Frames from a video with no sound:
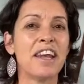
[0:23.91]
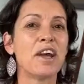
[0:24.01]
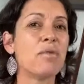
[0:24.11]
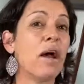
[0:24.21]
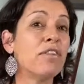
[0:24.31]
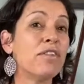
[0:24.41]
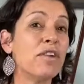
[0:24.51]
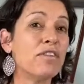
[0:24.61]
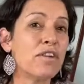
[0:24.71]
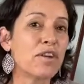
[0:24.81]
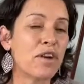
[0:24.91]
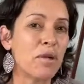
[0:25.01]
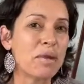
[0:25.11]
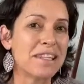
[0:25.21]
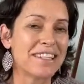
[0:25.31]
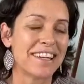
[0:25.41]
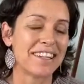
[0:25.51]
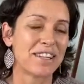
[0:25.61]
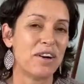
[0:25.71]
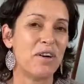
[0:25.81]
Now, quite a few of you
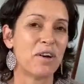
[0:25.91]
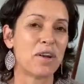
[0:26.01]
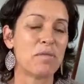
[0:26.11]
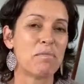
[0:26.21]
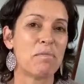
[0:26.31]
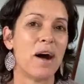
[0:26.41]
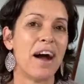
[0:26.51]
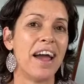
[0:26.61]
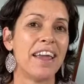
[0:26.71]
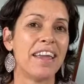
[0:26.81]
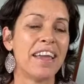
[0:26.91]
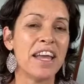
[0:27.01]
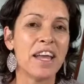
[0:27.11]
commented on my